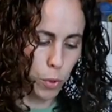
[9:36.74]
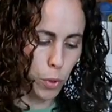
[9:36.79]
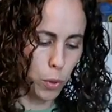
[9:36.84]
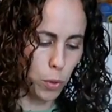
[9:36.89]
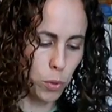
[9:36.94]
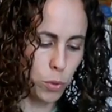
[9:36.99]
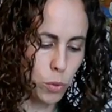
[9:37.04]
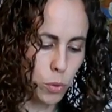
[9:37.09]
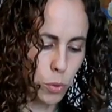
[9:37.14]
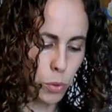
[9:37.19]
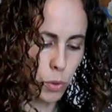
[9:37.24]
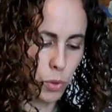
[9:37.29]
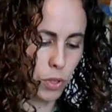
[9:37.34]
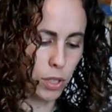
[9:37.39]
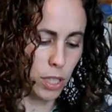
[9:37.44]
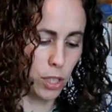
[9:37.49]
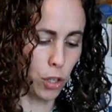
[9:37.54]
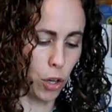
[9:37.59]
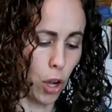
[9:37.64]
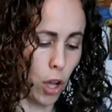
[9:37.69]
Woohoo!
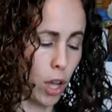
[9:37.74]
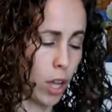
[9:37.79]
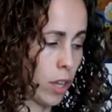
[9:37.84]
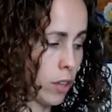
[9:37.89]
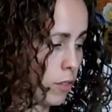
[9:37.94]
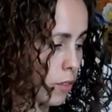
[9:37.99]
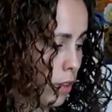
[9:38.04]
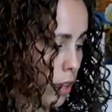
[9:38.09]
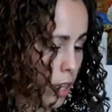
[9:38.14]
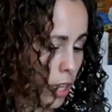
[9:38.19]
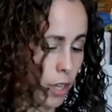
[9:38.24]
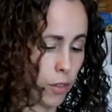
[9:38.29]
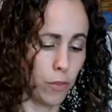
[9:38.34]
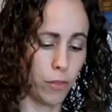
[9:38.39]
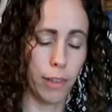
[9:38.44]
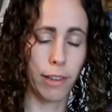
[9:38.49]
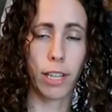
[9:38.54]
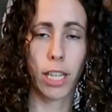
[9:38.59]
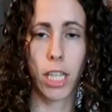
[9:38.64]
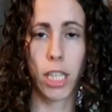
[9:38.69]
So these are all
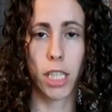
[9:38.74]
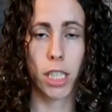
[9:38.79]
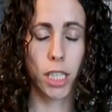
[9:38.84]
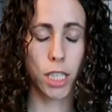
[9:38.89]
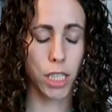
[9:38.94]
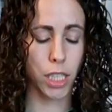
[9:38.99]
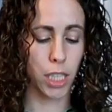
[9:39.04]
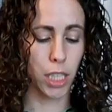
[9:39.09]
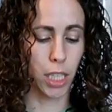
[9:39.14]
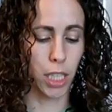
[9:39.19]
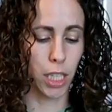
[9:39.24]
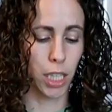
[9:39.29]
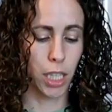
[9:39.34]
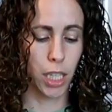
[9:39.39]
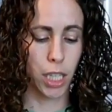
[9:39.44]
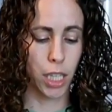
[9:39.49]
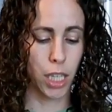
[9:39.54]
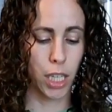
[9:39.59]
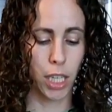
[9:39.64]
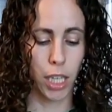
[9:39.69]
very cooked.
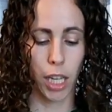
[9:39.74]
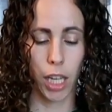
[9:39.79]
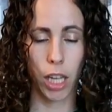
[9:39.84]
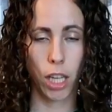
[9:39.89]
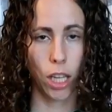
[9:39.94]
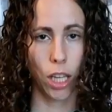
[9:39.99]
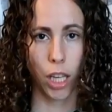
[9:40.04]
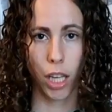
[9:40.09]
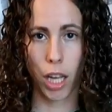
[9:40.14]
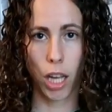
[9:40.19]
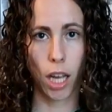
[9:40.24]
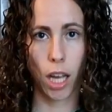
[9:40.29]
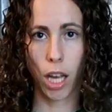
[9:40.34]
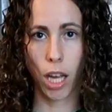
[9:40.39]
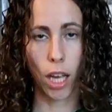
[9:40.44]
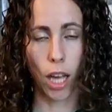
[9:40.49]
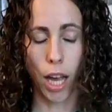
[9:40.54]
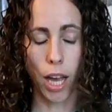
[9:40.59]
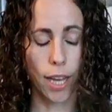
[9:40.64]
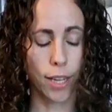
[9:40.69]

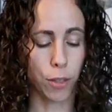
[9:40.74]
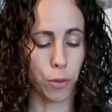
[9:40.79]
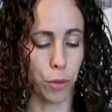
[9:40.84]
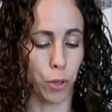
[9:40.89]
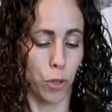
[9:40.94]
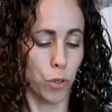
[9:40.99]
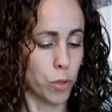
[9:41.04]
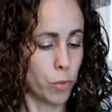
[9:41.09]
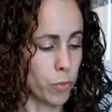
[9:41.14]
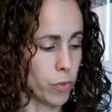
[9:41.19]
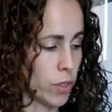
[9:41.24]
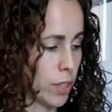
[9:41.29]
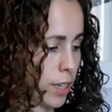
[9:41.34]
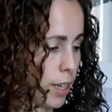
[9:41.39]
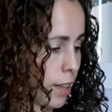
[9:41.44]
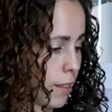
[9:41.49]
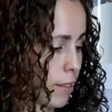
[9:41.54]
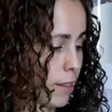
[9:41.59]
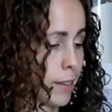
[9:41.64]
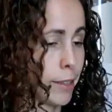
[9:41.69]
I don't use them for
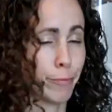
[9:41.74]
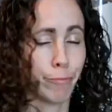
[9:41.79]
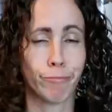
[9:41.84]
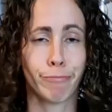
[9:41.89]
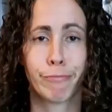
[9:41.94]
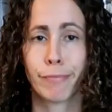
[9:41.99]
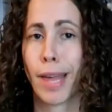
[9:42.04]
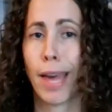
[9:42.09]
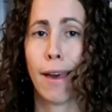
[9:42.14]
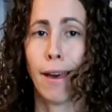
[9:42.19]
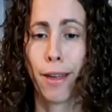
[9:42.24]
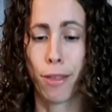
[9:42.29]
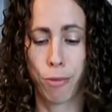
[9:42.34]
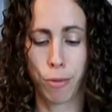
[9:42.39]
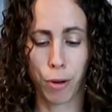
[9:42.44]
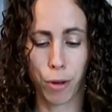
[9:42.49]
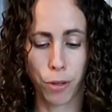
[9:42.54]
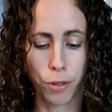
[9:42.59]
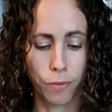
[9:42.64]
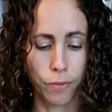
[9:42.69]
anything. I
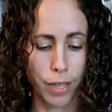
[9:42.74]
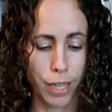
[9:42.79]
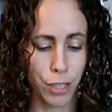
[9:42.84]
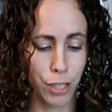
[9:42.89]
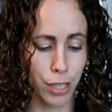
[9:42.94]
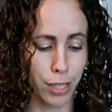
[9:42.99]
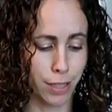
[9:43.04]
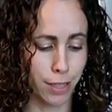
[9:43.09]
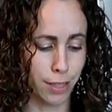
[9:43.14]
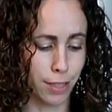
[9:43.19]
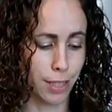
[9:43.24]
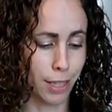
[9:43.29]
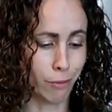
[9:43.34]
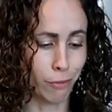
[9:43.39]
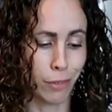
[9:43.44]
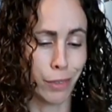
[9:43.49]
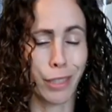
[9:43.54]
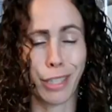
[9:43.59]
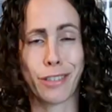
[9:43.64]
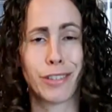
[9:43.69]
throw all the veggies and
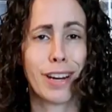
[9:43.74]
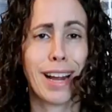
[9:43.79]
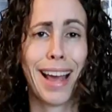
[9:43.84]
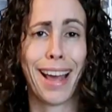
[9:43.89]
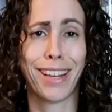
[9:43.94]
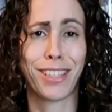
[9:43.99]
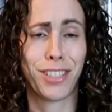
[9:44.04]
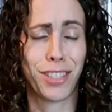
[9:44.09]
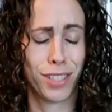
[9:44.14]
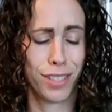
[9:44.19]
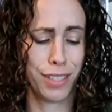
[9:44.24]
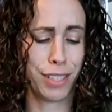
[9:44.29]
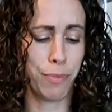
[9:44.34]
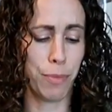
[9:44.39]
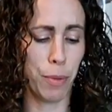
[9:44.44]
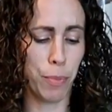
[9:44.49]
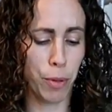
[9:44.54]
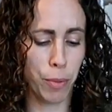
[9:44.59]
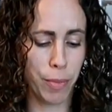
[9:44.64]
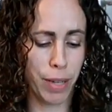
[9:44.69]
stuff in the trash.
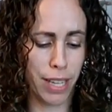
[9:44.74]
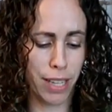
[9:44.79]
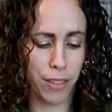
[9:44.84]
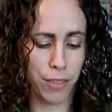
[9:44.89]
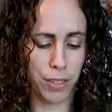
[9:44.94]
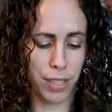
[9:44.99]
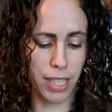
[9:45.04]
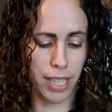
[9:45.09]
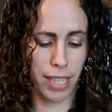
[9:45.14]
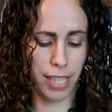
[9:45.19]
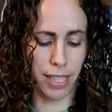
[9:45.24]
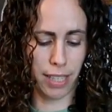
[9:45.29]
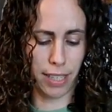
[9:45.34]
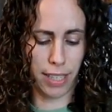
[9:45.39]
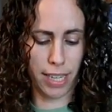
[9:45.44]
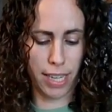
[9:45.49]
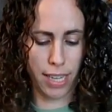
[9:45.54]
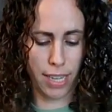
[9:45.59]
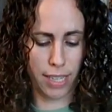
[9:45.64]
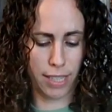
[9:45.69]
Some people might use
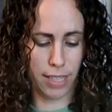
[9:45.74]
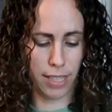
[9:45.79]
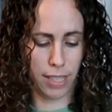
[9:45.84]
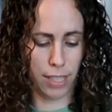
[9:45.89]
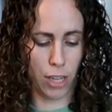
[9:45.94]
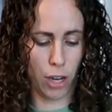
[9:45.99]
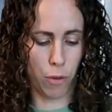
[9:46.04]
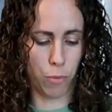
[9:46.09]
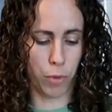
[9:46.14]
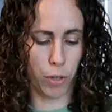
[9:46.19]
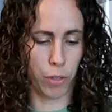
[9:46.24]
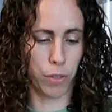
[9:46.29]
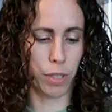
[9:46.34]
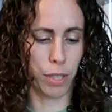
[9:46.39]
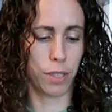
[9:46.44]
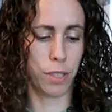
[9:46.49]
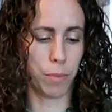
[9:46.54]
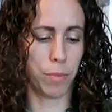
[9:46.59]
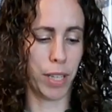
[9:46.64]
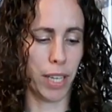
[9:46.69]
it. It's not worth
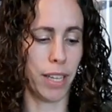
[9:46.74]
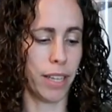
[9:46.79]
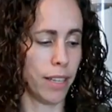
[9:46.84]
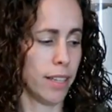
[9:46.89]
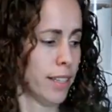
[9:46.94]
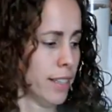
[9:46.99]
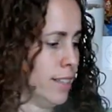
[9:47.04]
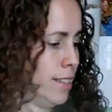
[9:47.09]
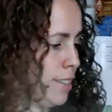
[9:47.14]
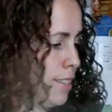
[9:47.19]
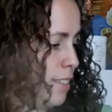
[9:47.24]
it to me.